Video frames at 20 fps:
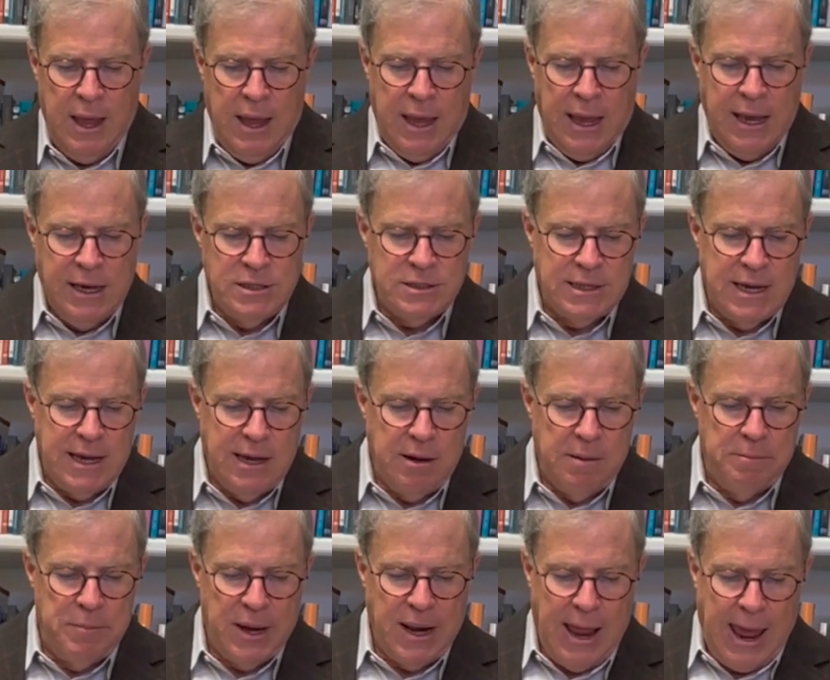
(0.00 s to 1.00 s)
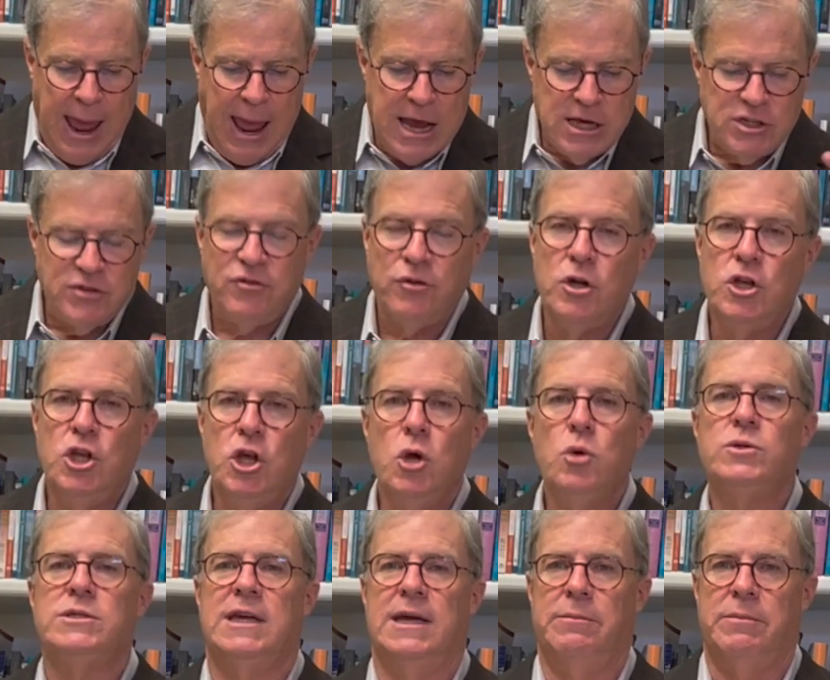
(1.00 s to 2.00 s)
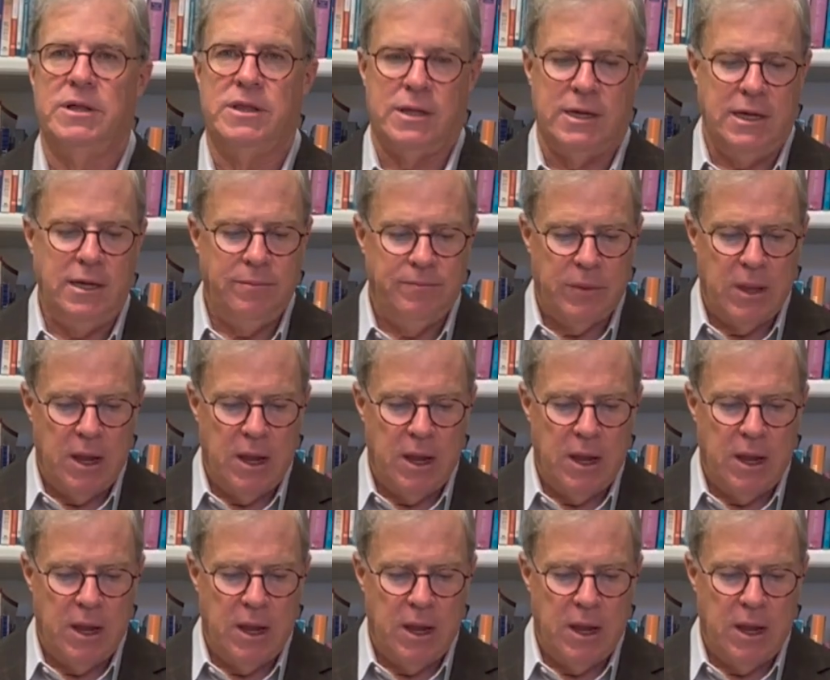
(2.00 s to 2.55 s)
He's saying, but as for you, Timothy,